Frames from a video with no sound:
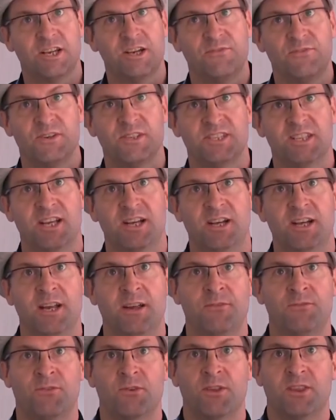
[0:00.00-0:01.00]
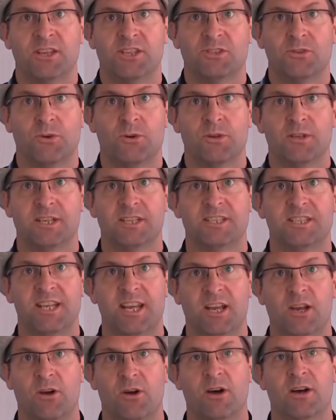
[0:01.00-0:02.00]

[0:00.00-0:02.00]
surface area for the soil to stick